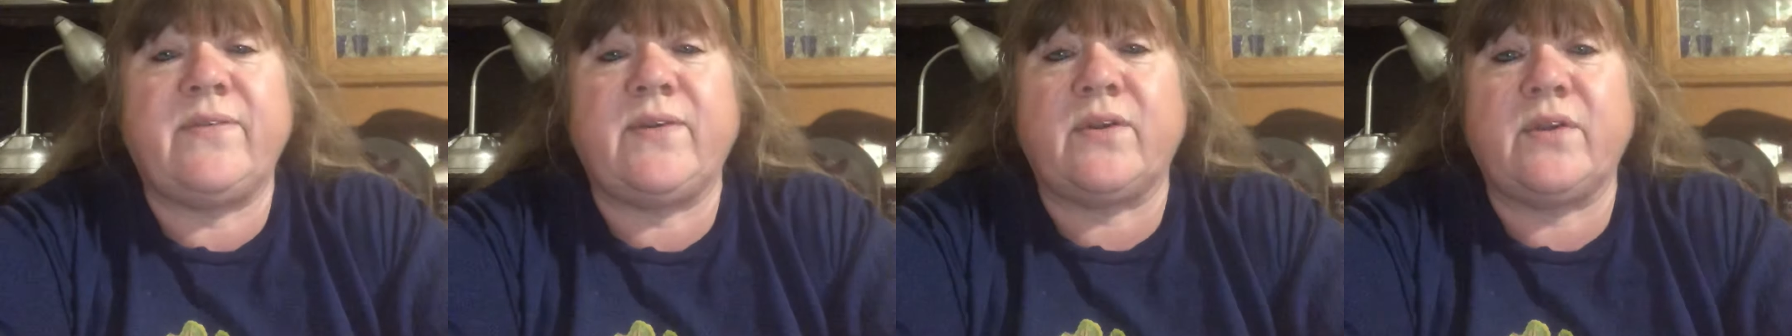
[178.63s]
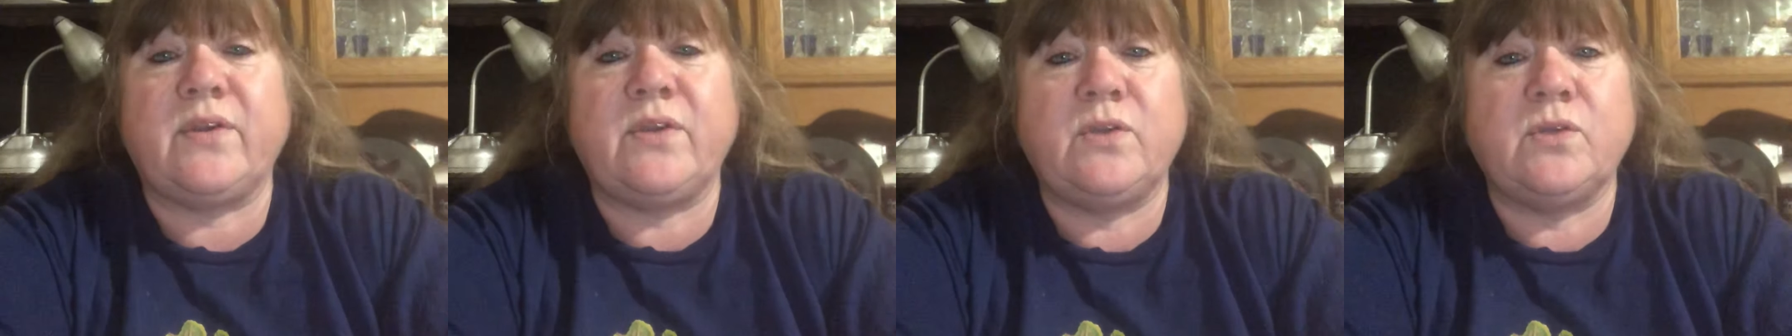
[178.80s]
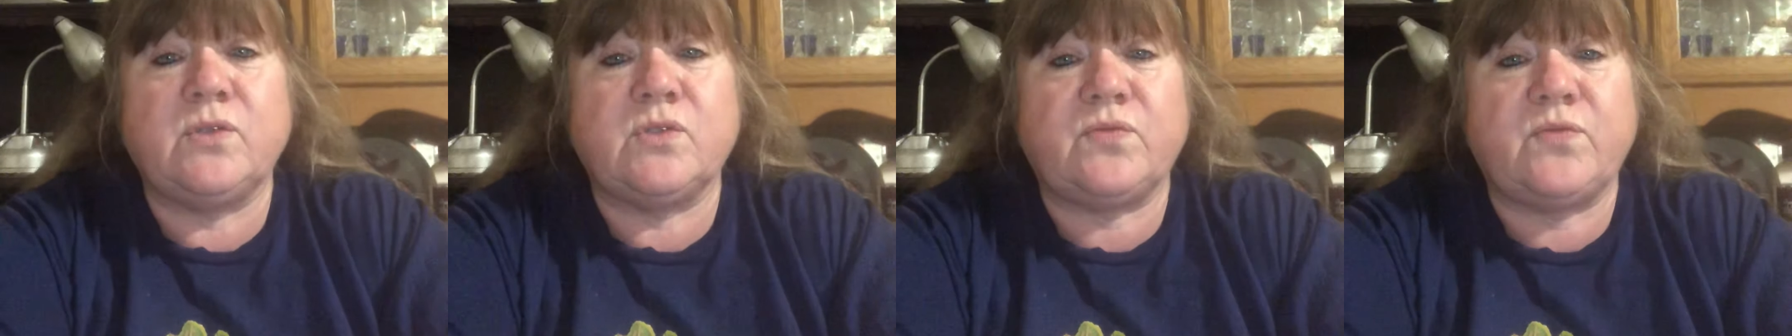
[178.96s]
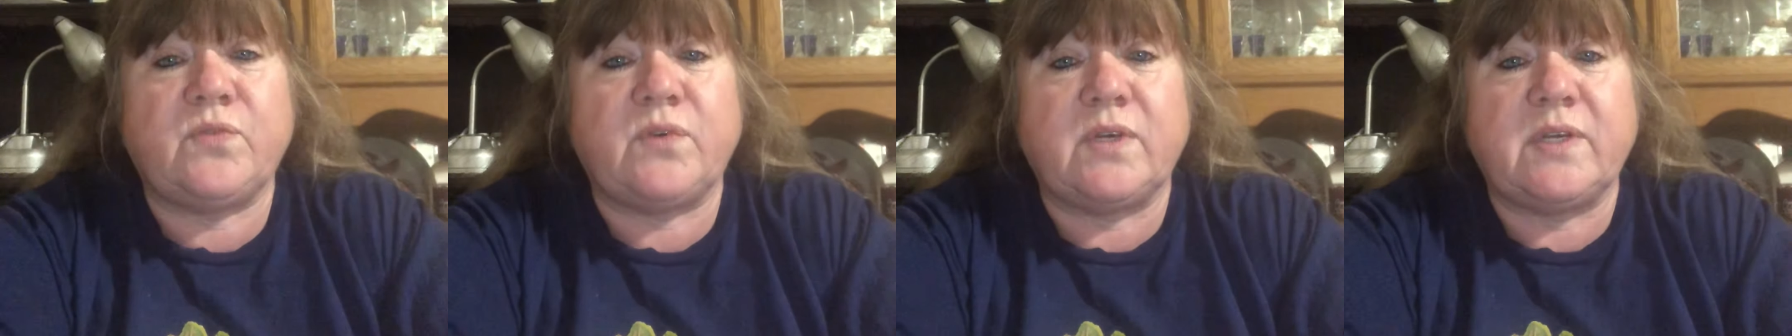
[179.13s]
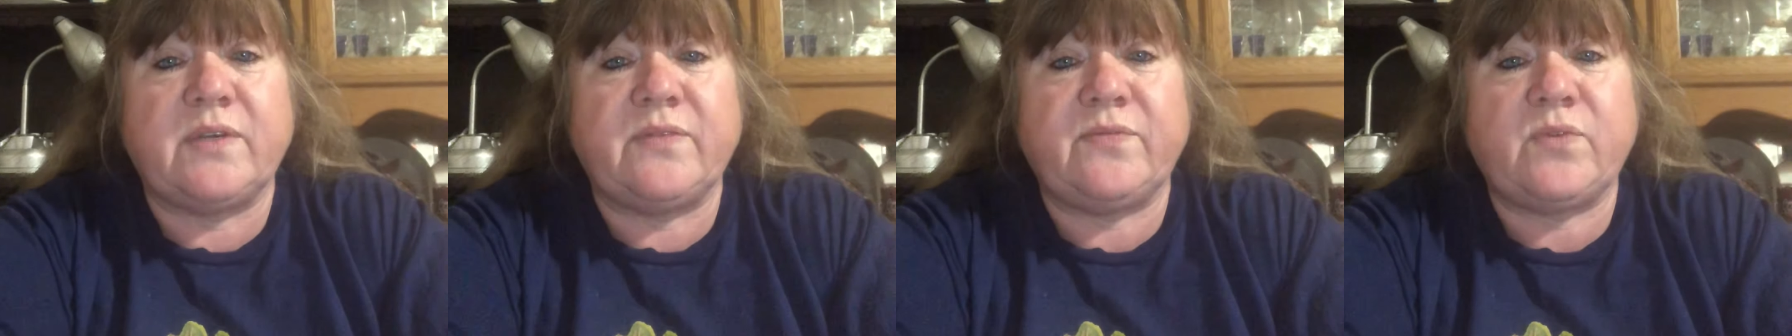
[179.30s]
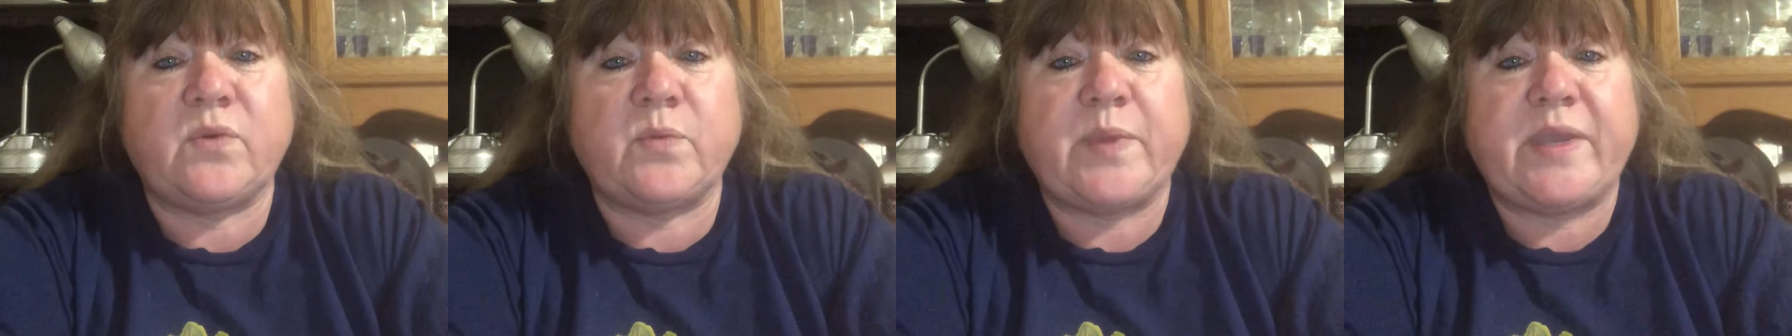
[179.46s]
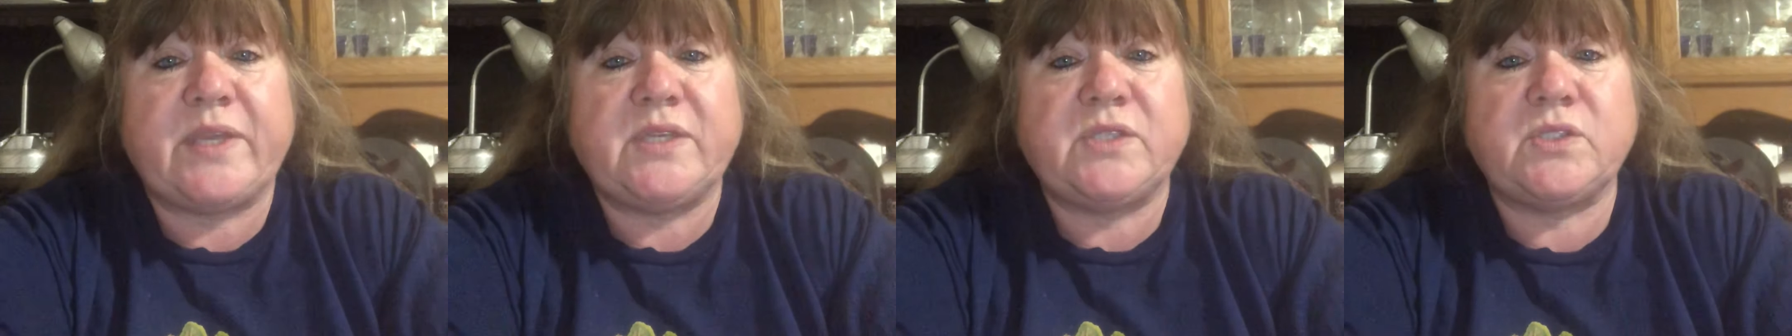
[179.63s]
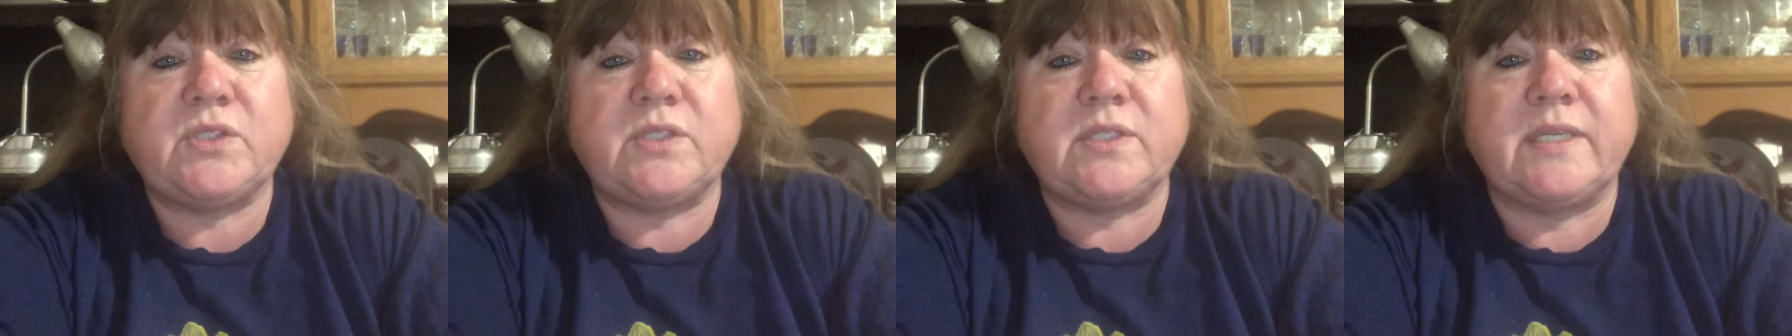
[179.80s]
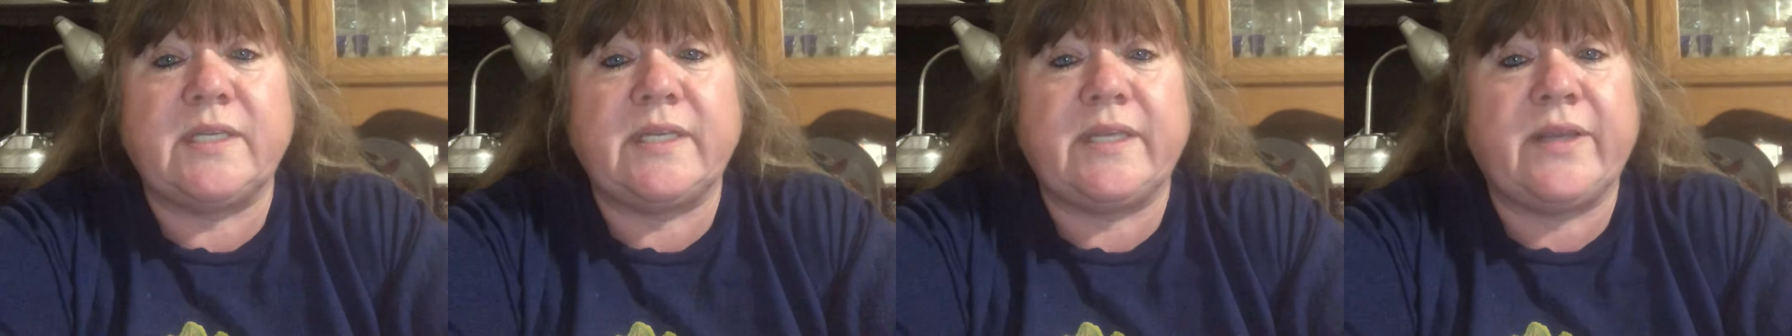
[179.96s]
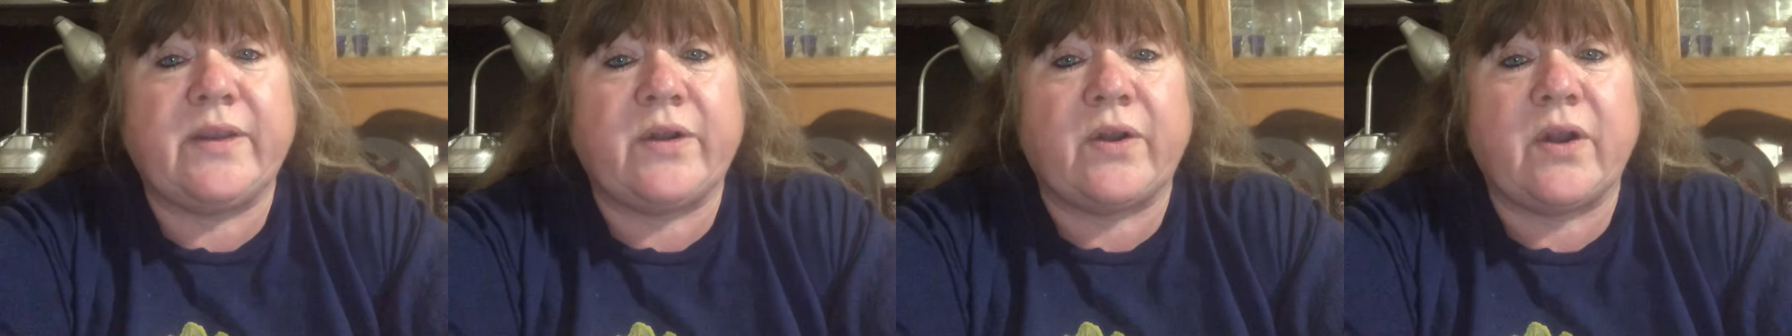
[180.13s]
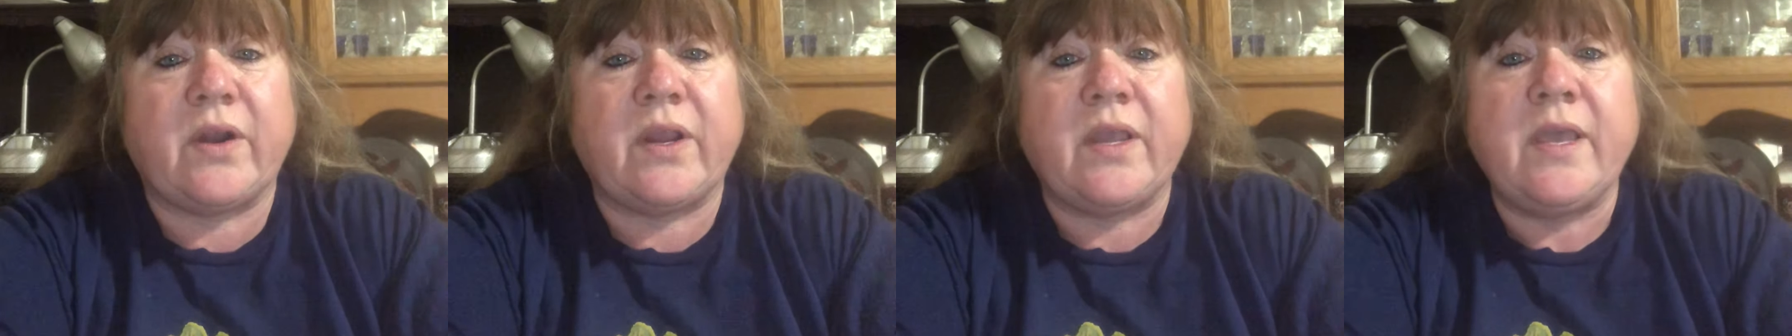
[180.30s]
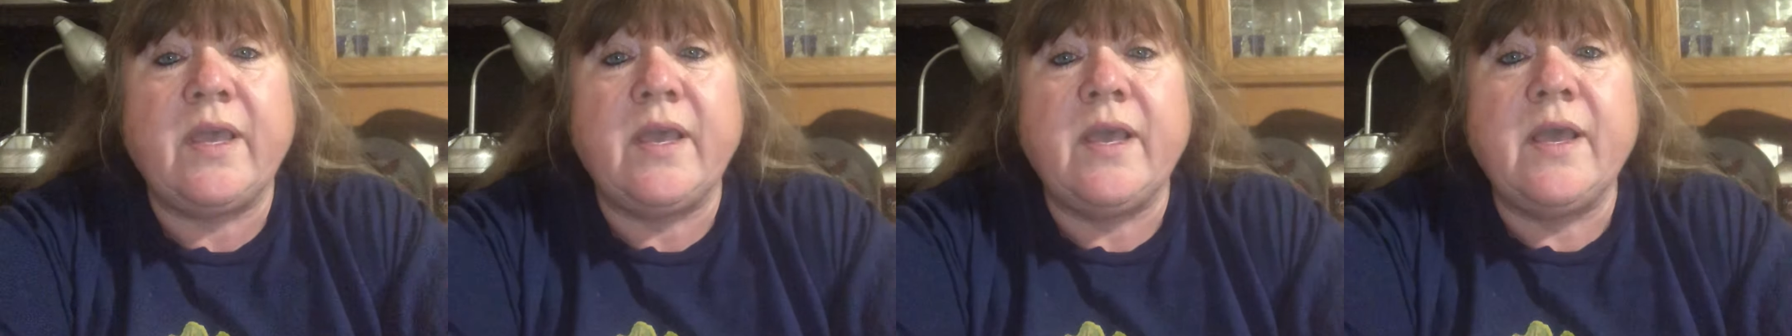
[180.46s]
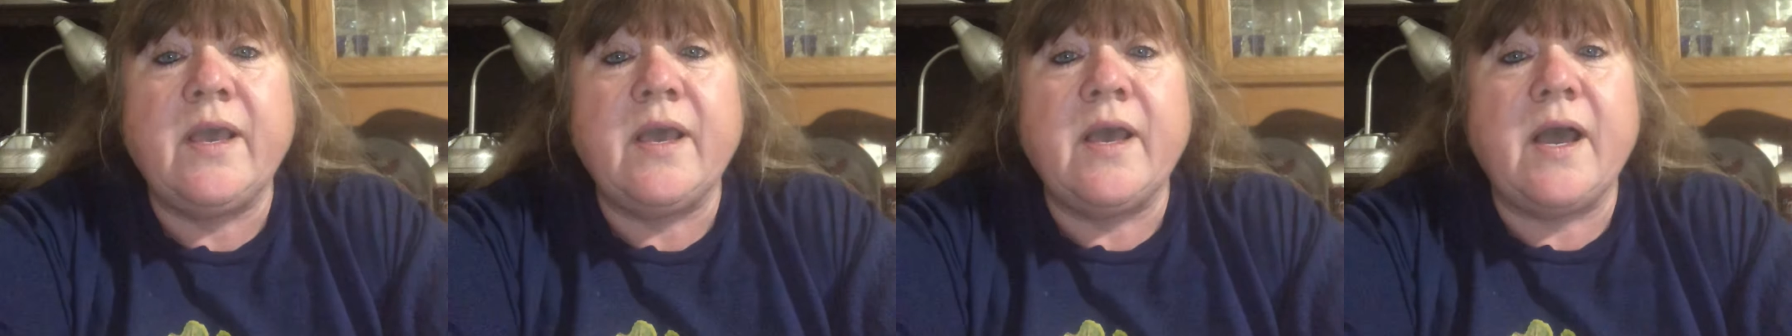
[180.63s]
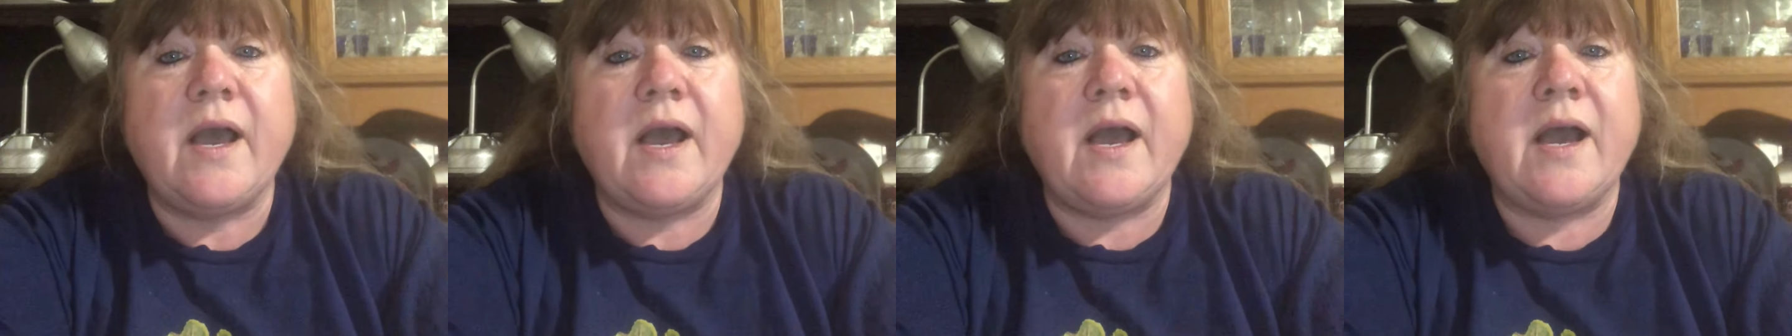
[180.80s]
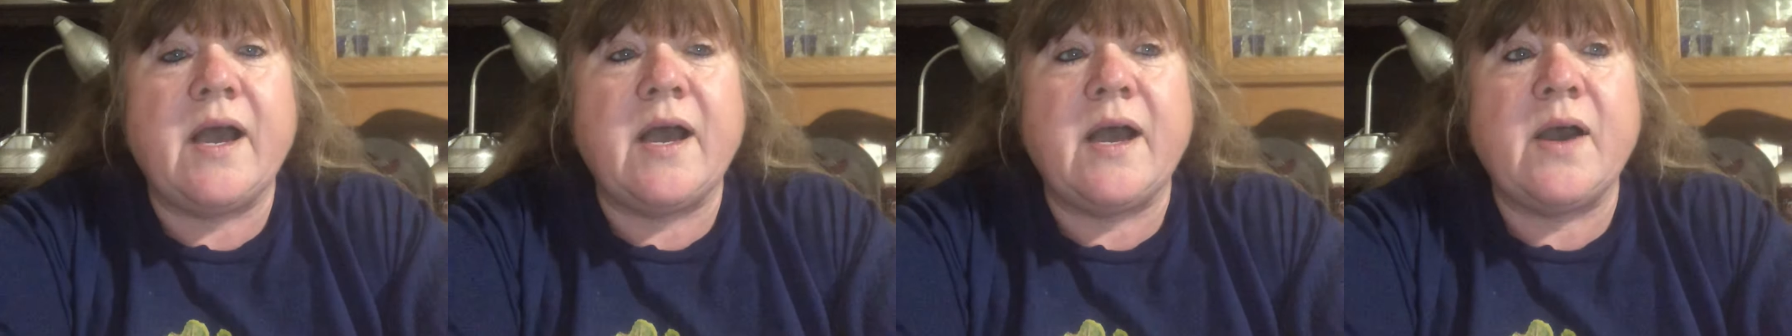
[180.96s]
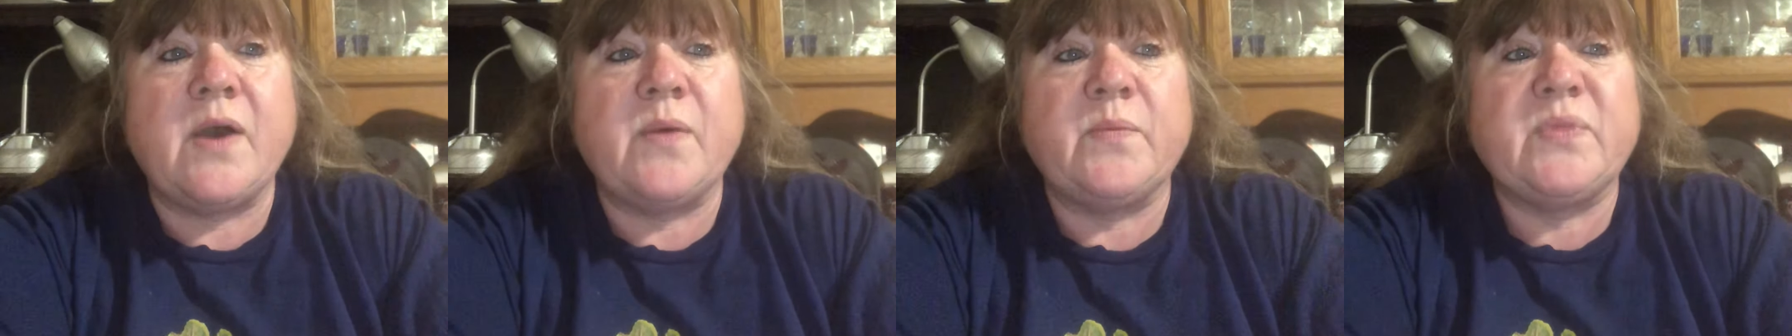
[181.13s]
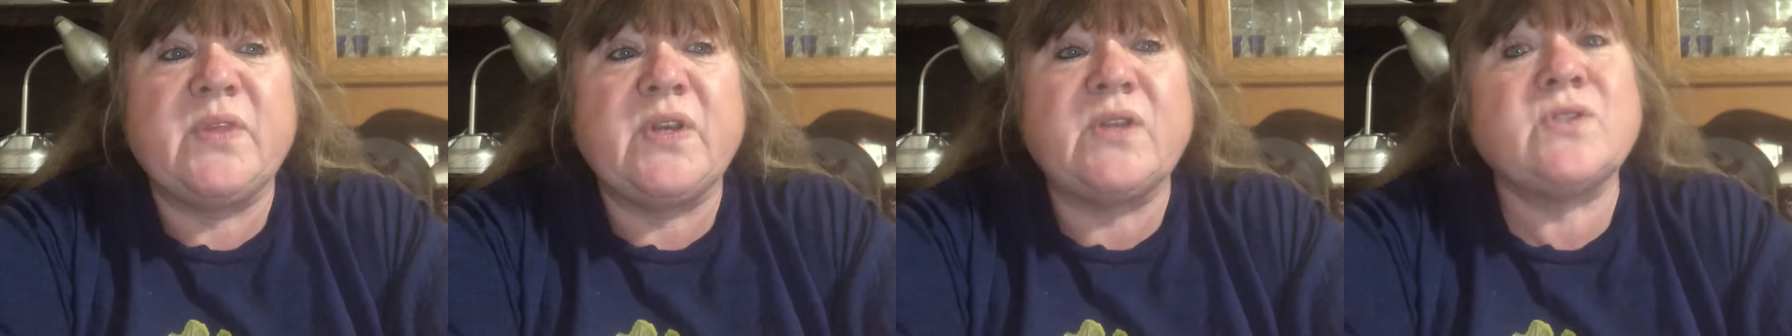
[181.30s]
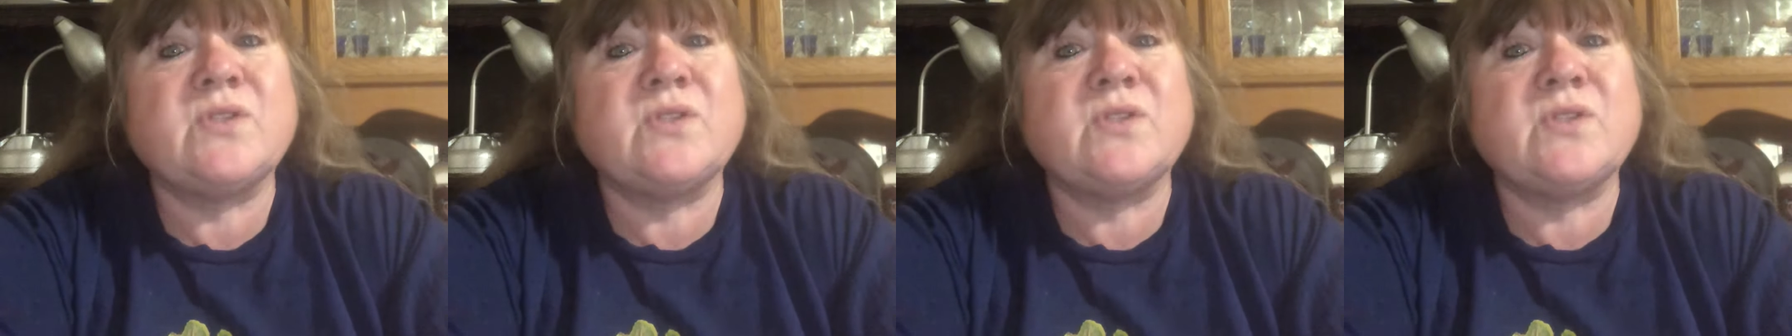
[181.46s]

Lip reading: very useful information in here. There's